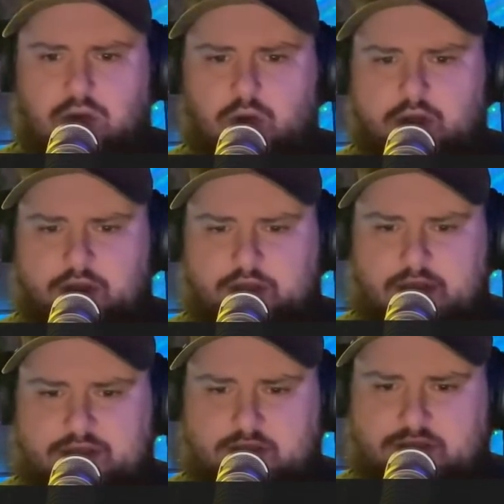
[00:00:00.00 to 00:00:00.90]
What are your
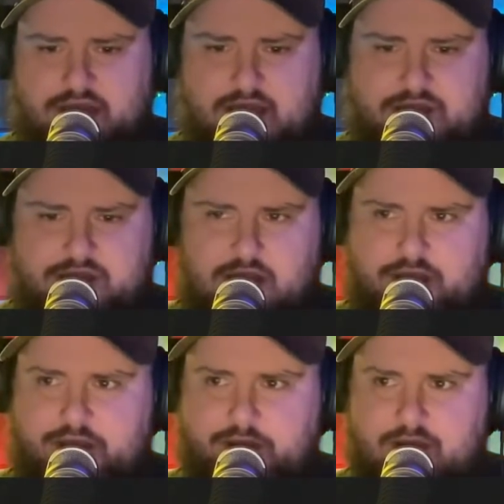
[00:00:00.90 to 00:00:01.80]
thoughts on Candace not
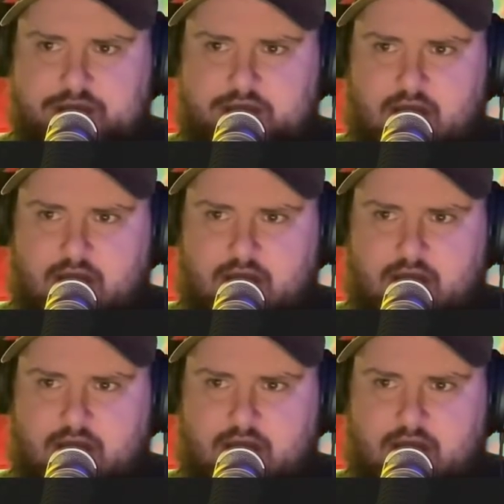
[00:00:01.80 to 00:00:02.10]
getting arrested?